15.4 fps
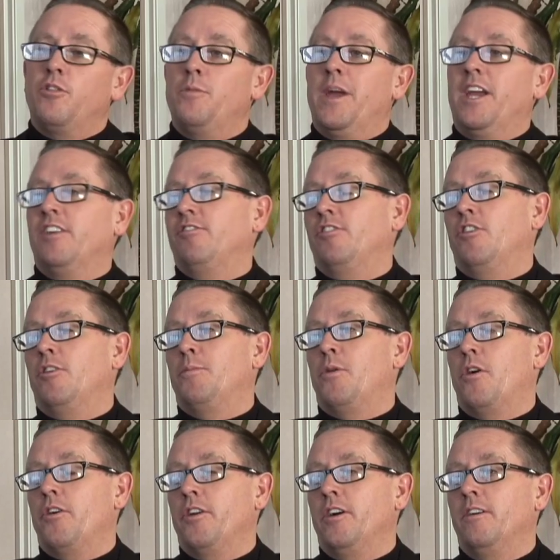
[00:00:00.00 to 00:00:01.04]
of the magazine are a
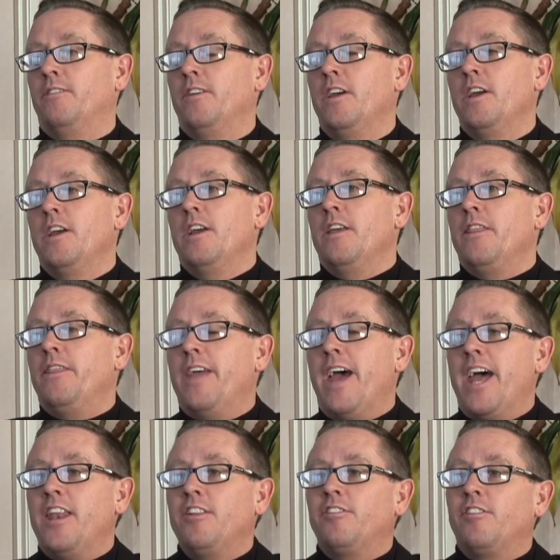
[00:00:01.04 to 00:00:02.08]
part of,
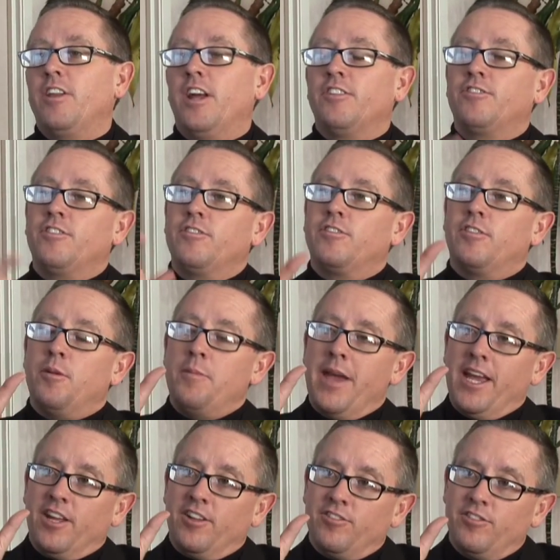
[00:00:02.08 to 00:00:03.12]
that is in essence the
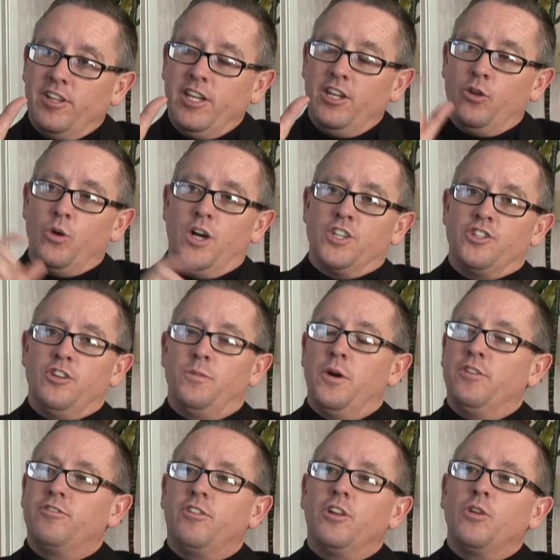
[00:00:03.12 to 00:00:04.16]
magazine question you
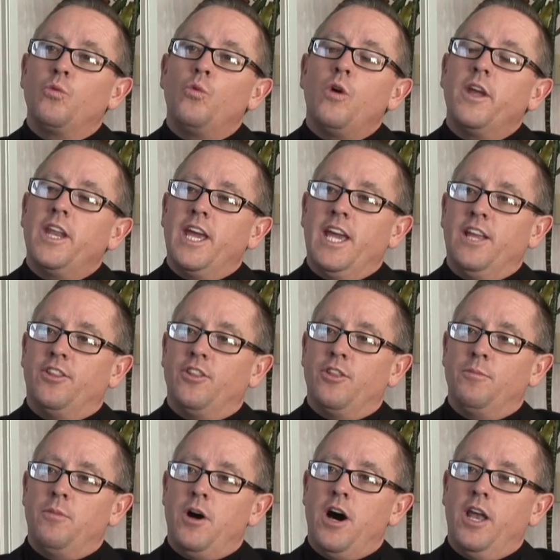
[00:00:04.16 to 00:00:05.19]
pose is only 1/8 of
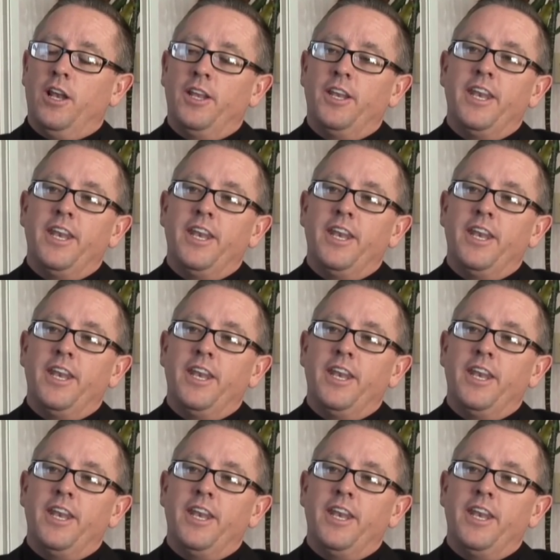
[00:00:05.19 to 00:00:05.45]
the model.